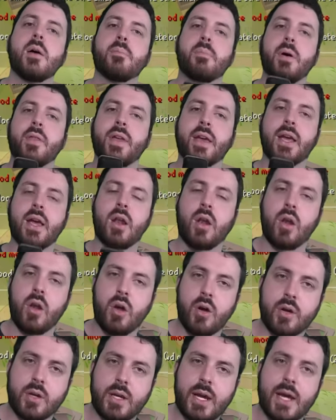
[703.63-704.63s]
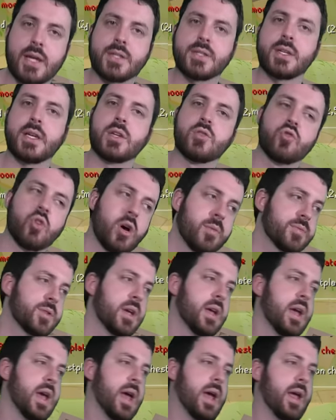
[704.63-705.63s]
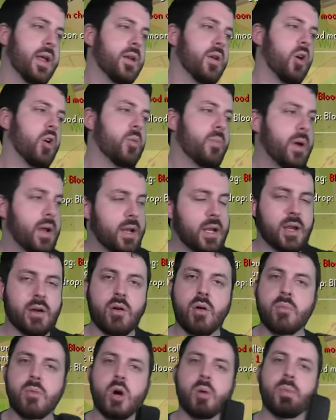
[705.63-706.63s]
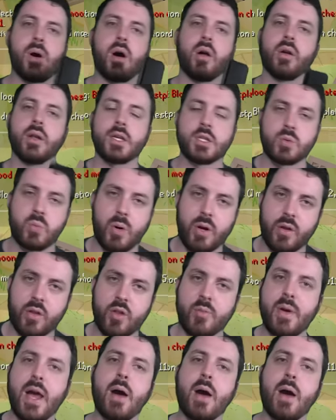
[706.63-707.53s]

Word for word: but they get low K C drops, and old mate here on mobile is one of them.